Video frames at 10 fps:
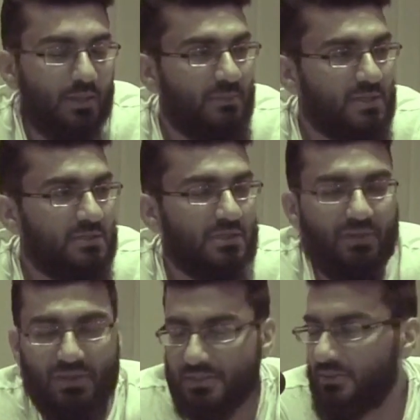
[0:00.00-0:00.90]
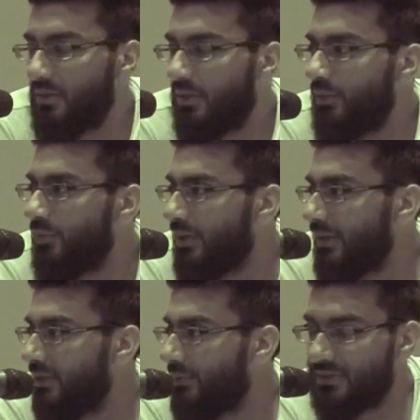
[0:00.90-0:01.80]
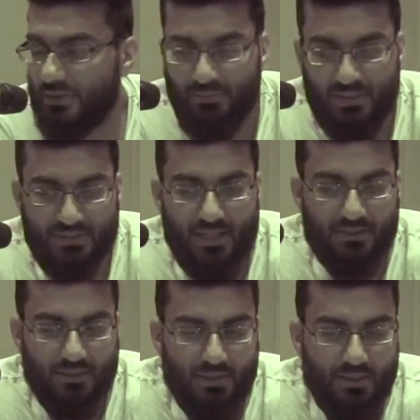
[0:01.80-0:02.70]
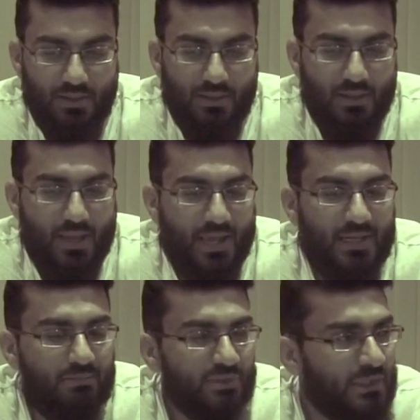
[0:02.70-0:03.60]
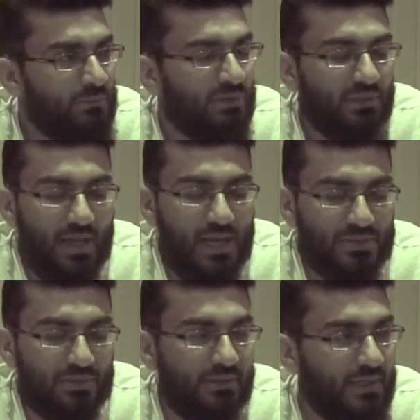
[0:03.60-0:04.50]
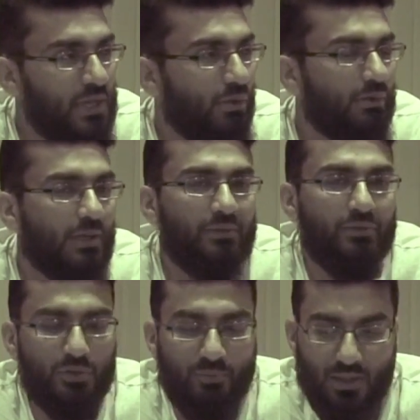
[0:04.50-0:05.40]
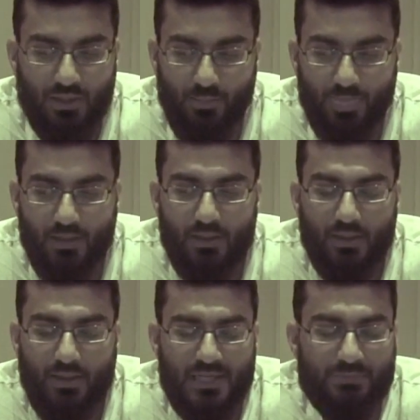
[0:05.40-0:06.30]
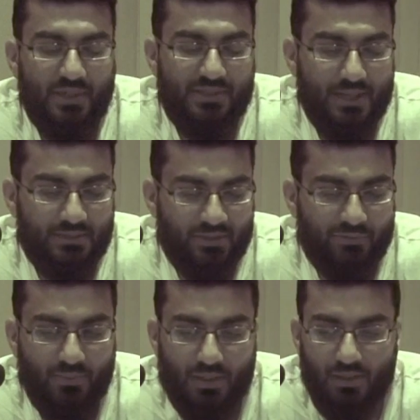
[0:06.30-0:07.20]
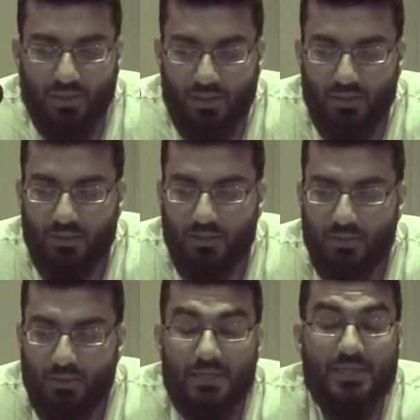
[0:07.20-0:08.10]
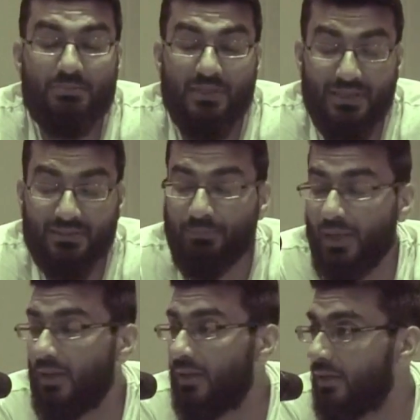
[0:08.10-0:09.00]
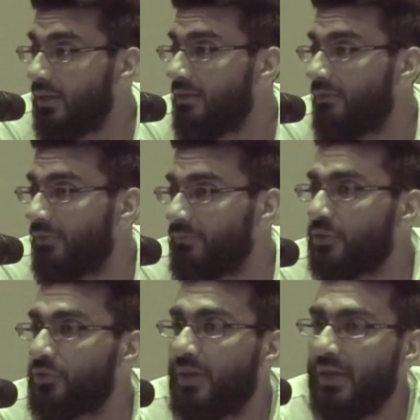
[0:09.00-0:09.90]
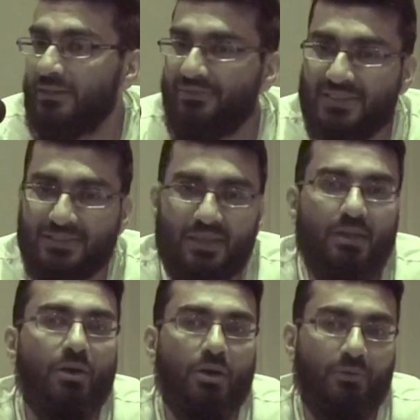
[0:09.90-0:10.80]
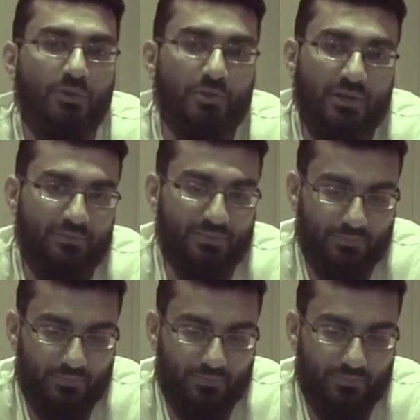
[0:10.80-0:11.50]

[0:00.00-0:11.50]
the Messenger of Allah sallallahu alayhi wa sallam, he said, any Muslim who dies on the day or night of Jumu'ah, he is protected from Allah, he is protected by Allah from the trial, the fitna of the grave.